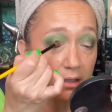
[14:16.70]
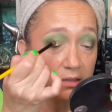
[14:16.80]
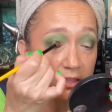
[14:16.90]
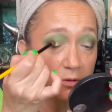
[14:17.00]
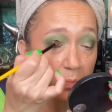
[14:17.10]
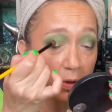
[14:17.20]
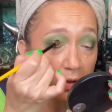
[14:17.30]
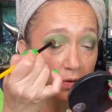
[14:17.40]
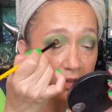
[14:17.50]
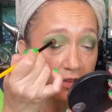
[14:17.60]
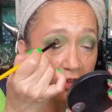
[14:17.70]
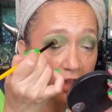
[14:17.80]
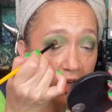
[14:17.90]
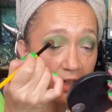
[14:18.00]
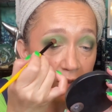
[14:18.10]
it's sparkle and
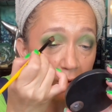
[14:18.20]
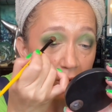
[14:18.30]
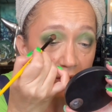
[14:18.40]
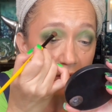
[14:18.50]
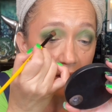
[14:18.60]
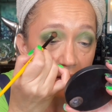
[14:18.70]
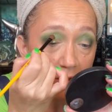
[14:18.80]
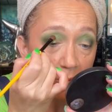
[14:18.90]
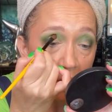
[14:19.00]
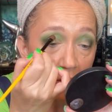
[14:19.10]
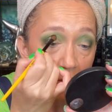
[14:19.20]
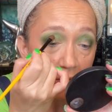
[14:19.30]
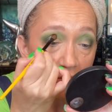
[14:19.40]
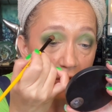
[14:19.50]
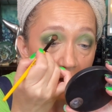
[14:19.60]
shine who doesn't like the sparkle
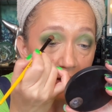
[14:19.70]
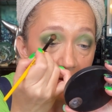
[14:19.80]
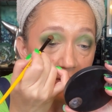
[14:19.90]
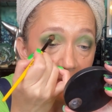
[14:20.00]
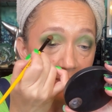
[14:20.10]
and shine